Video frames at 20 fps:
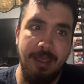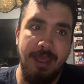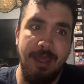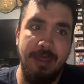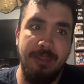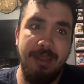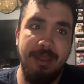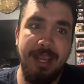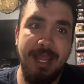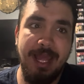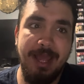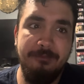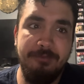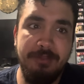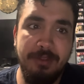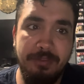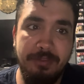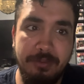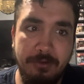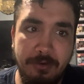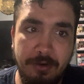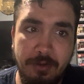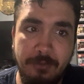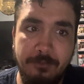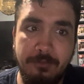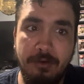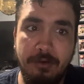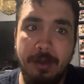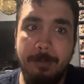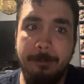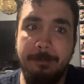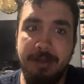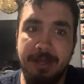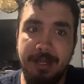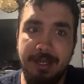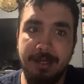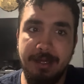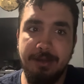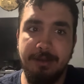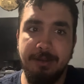They have the third overall
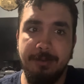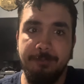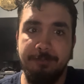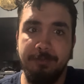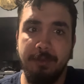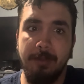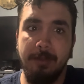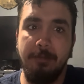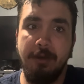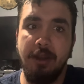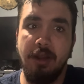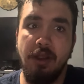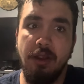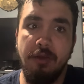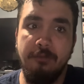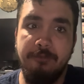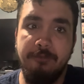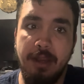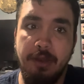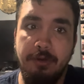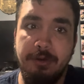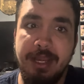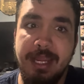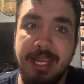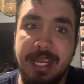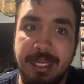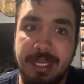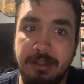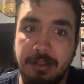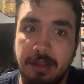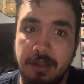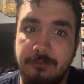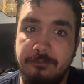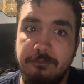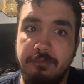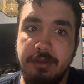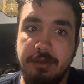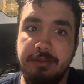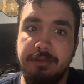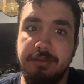pick, but are very in love
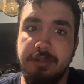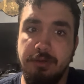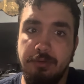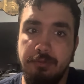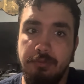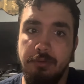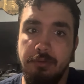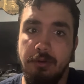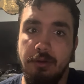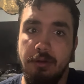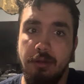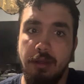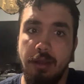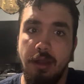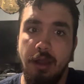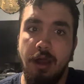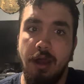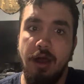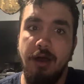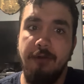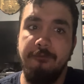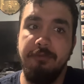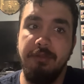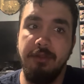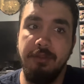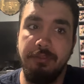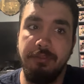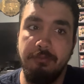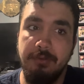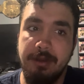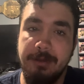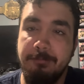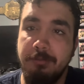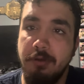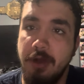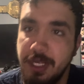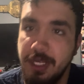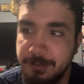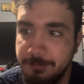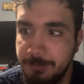with two of the three
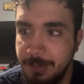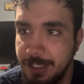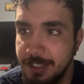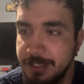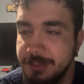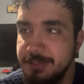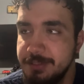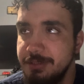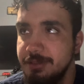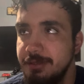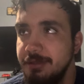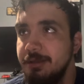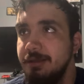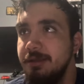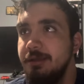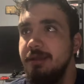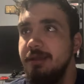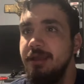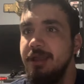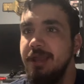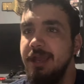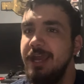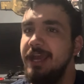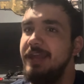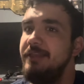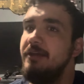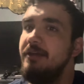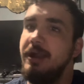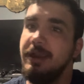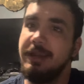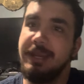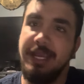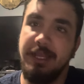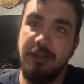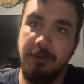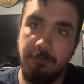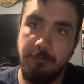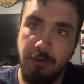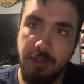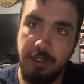prospects. It's not
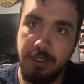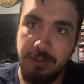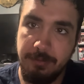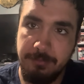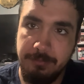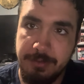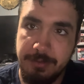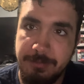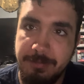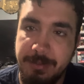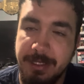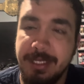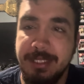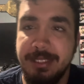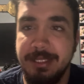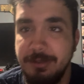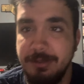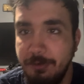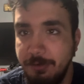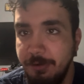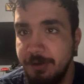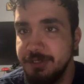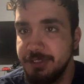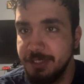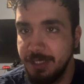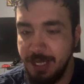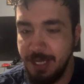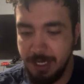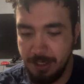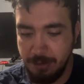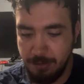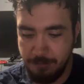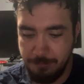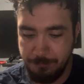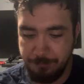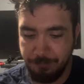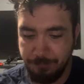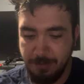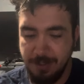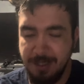Caleb Williams because he's going to Chicago.
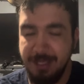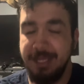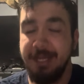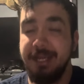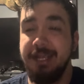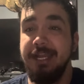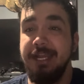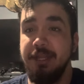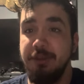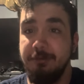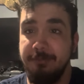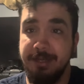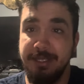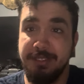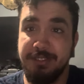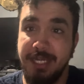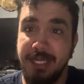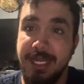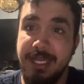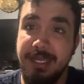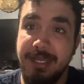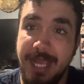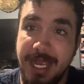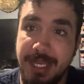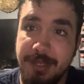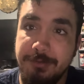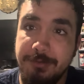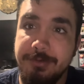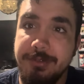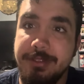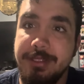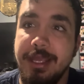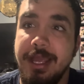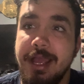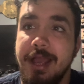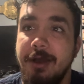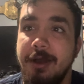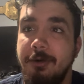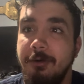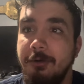It could either be Jayden Daniels
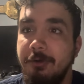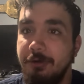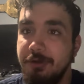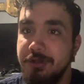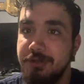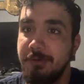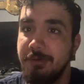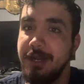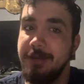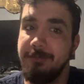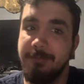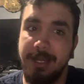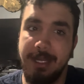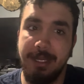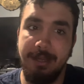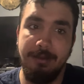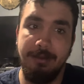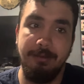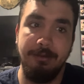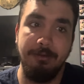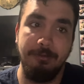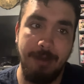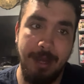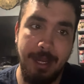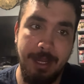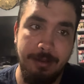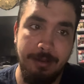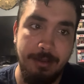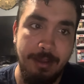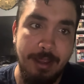or Drake Maye, right?